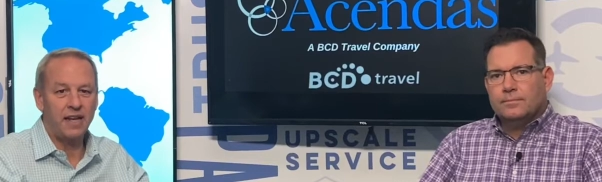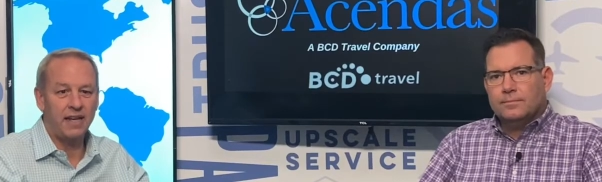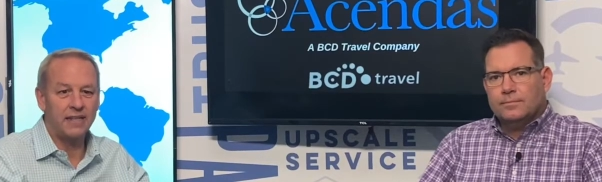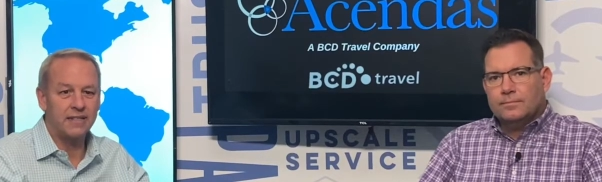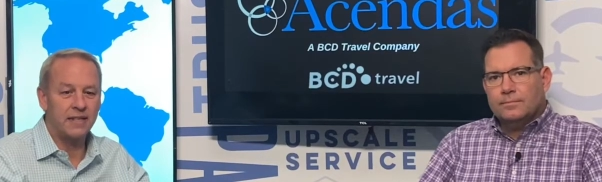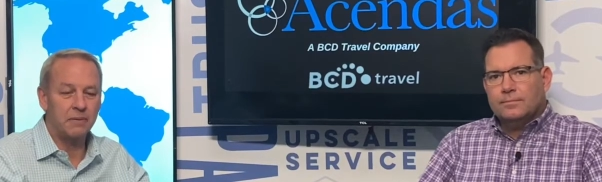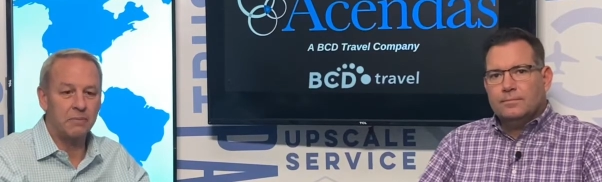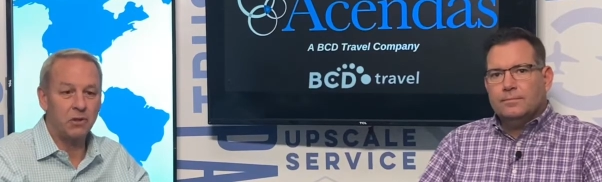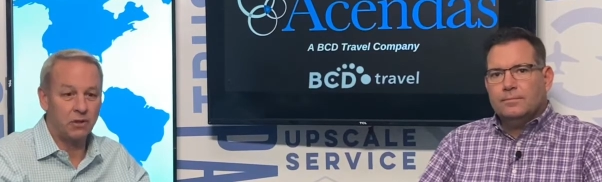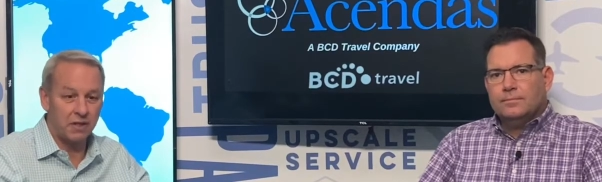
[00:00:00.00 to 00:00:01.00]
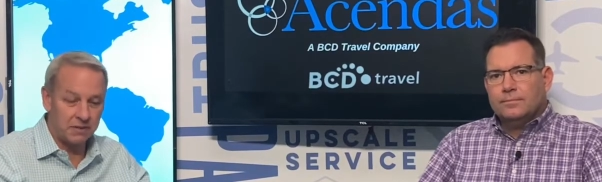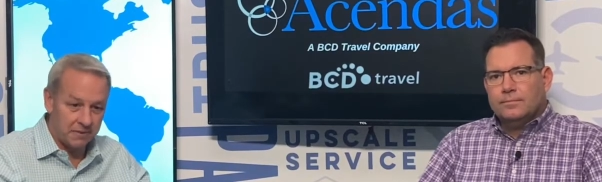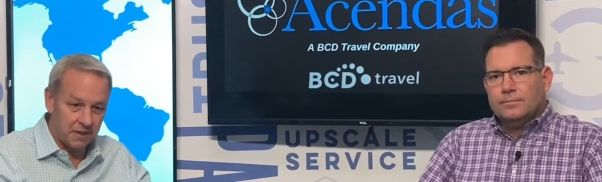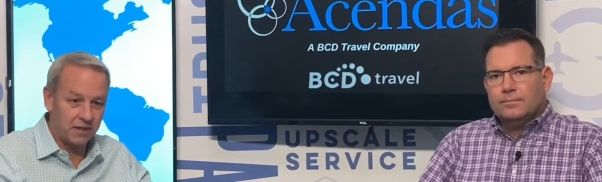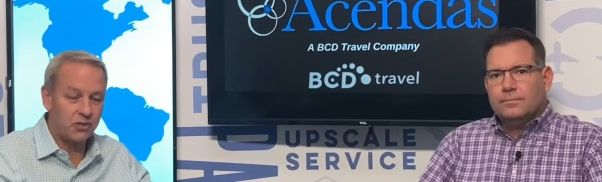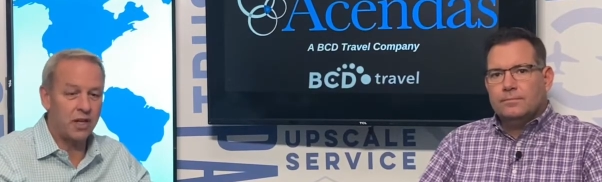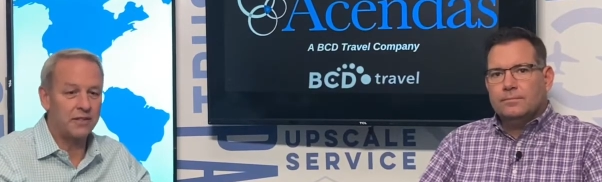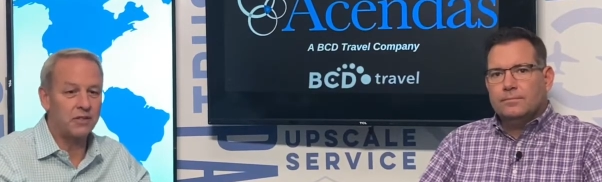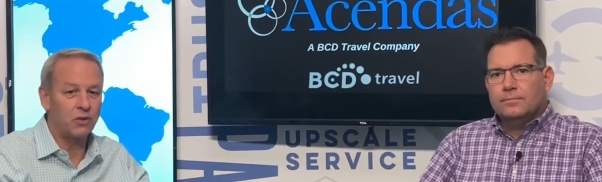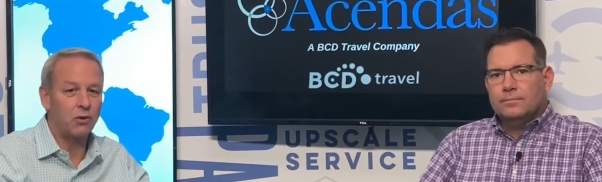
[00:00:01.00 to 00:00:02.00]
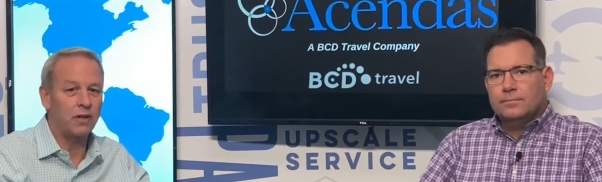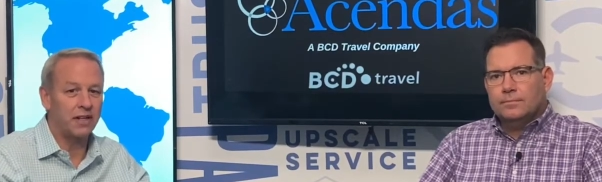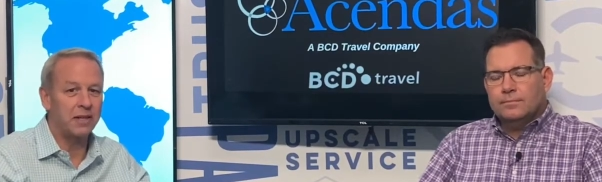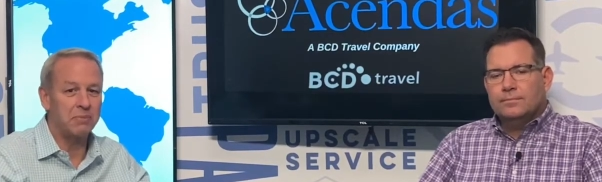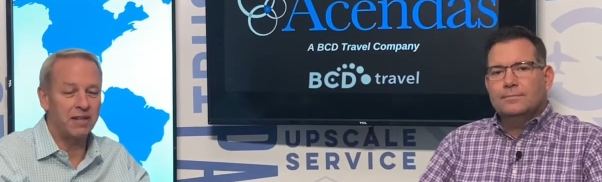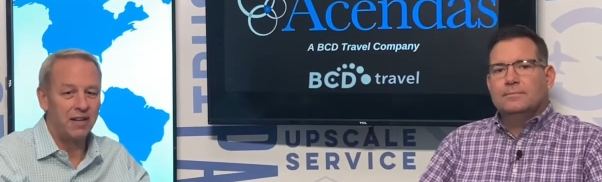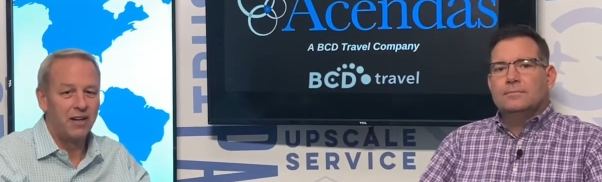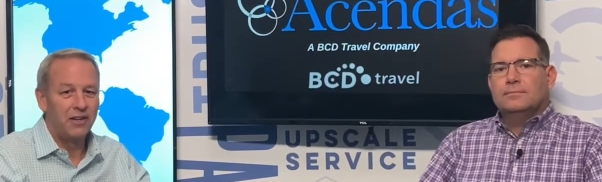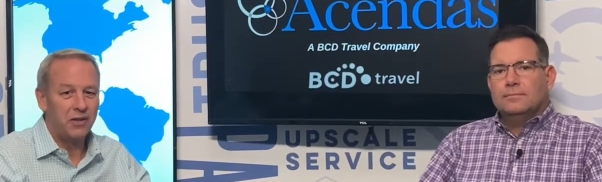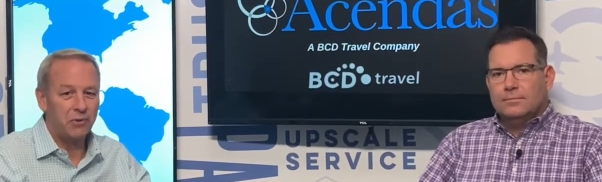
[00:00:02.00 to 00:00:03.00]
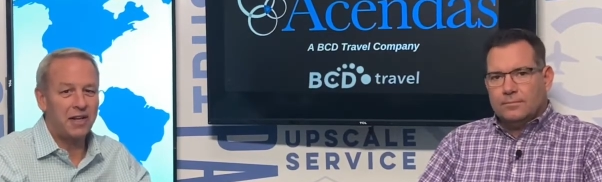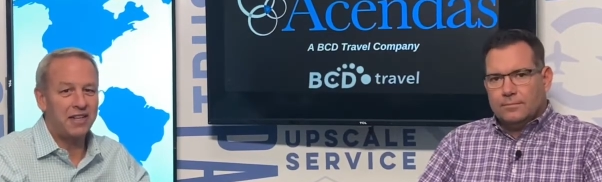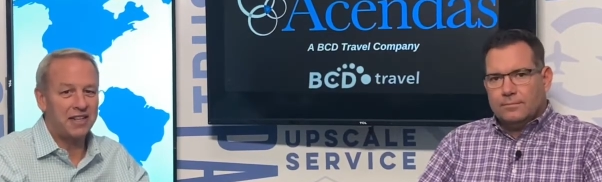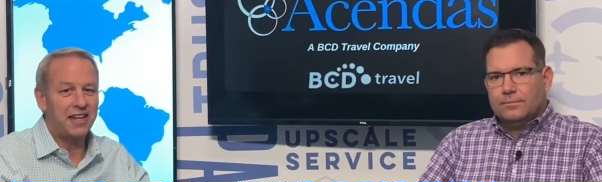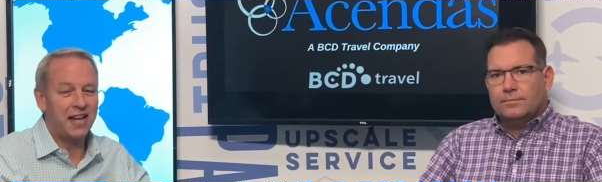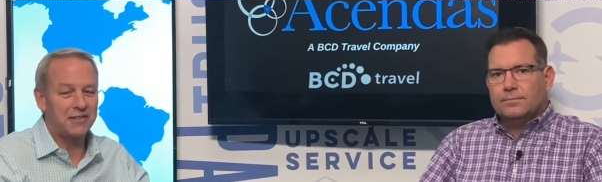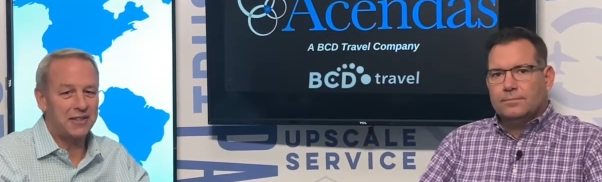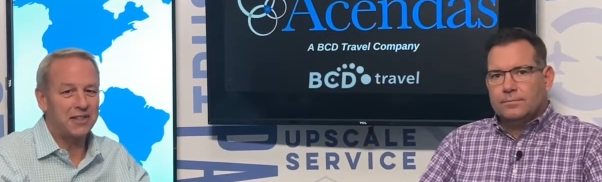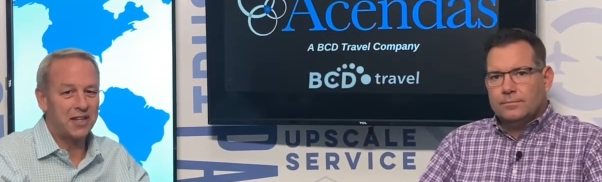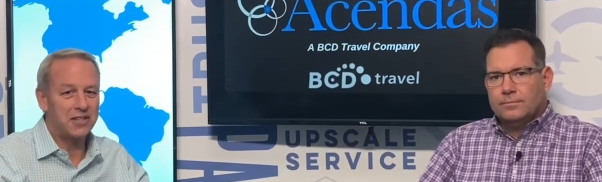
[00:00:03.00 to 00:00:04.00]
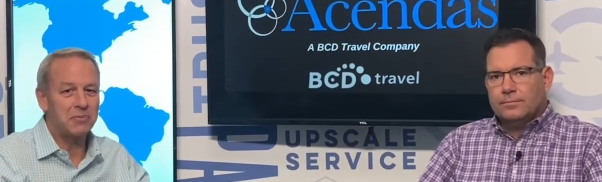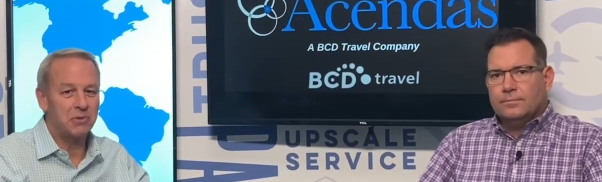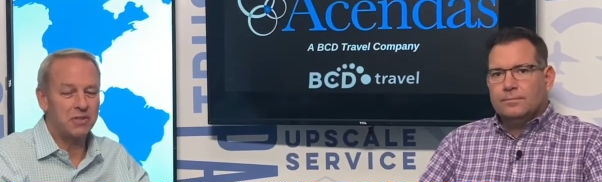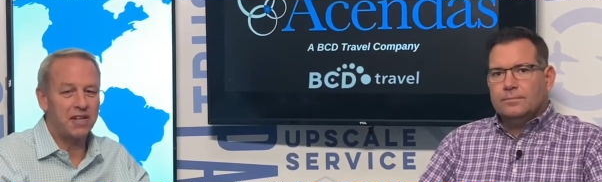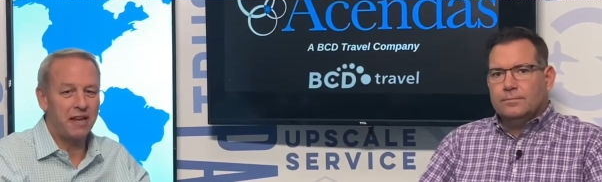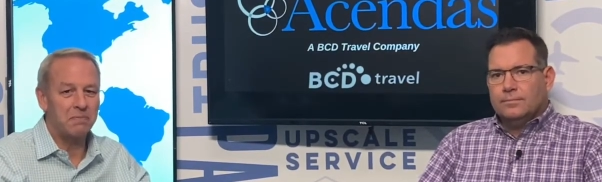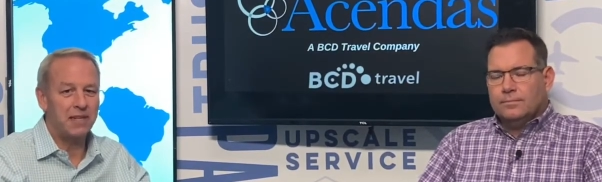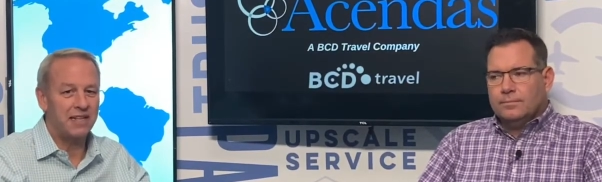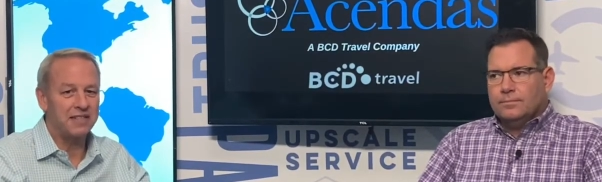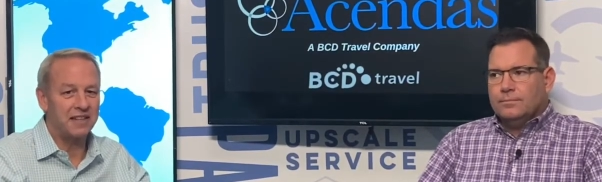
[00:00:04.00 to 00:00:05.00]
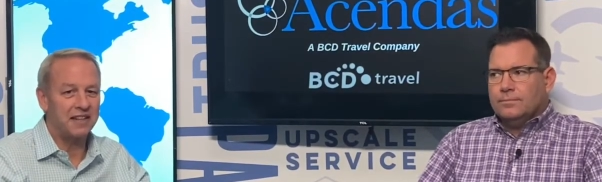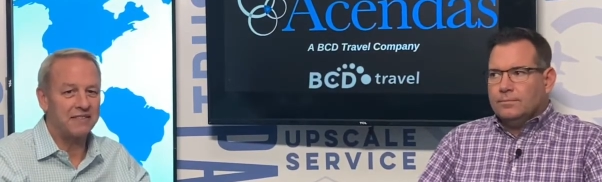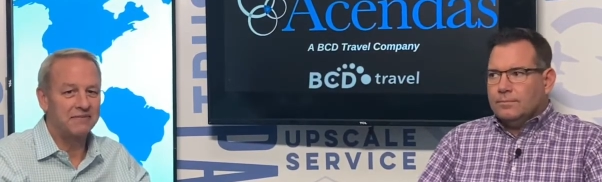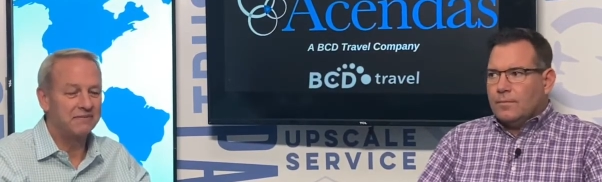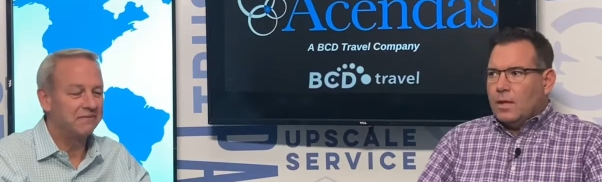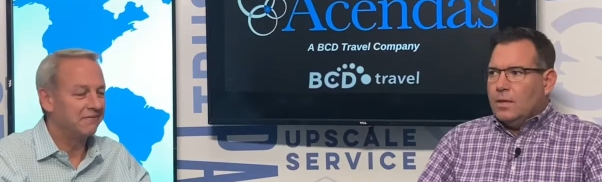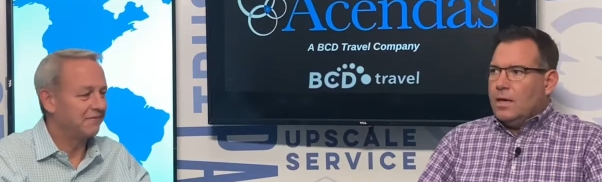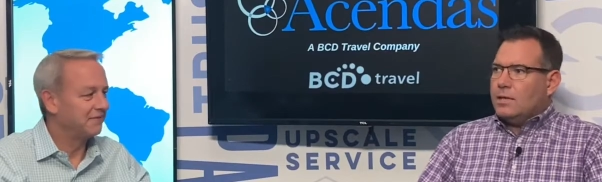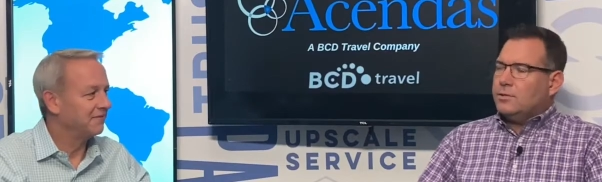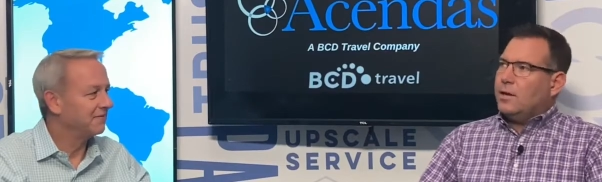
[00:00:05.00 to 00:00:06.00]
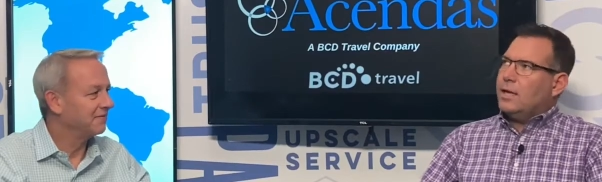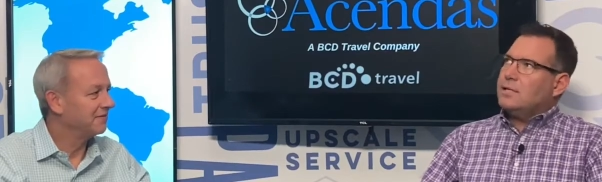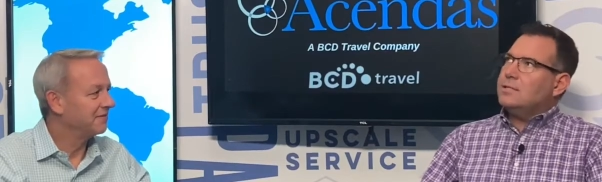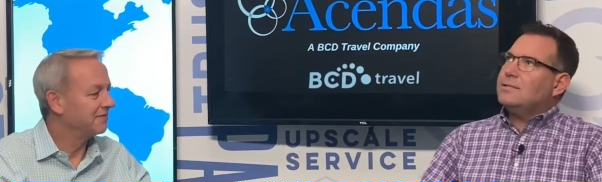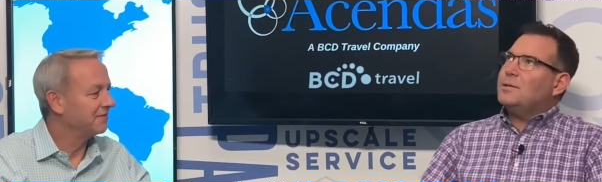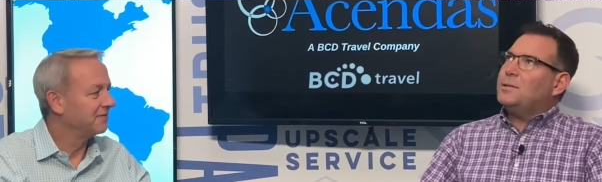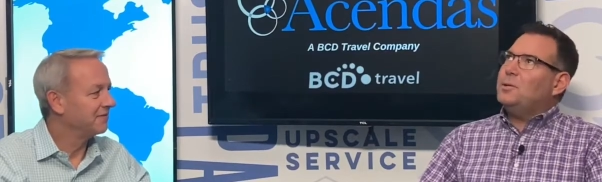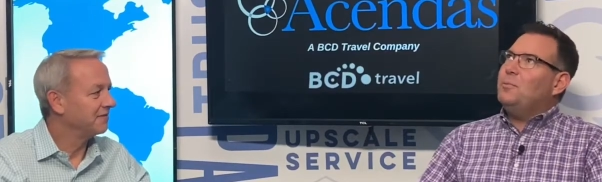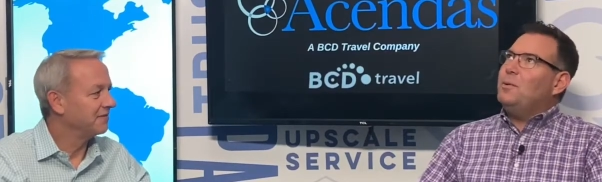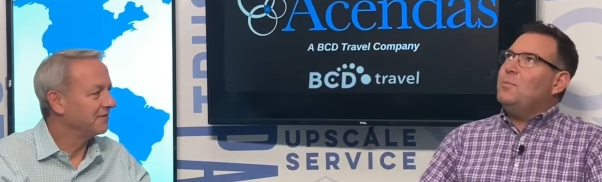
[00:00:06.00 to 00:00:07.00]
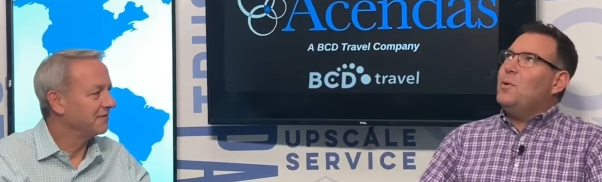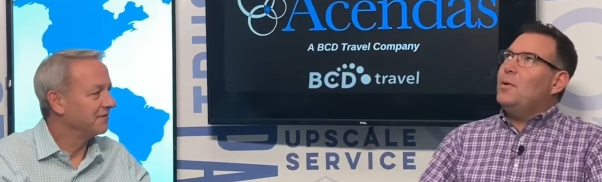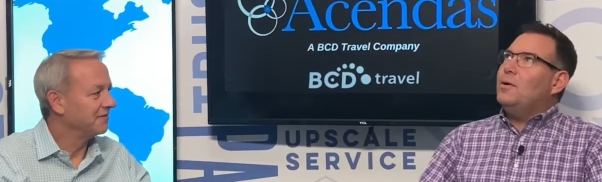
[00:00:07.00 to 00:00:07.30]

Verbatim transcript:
Speaker 1: and they're going to adjust accordingly, but they're ready to get out and see customers and have meetings again.
Speaker 2: Yeah, so I guess it's a little bit more